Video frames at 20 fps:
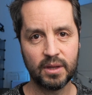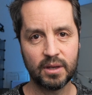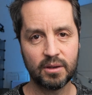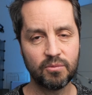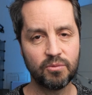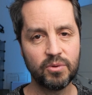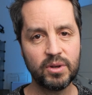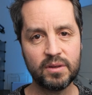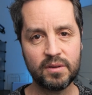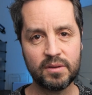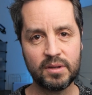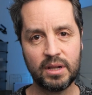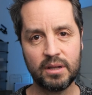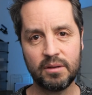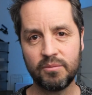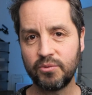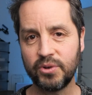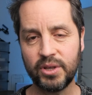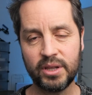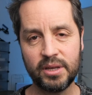Really,
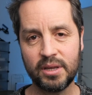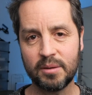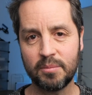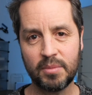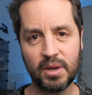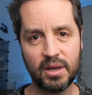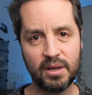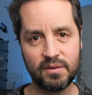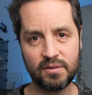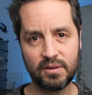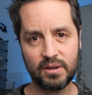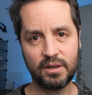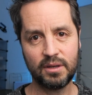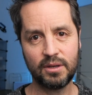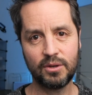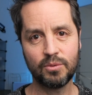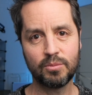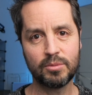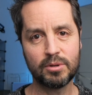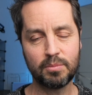really amazing
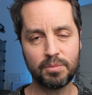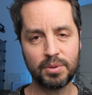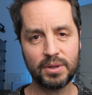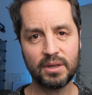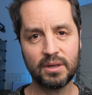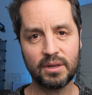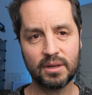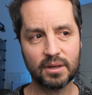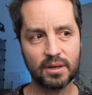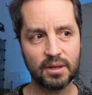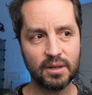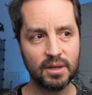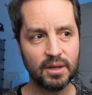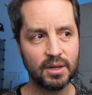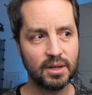human being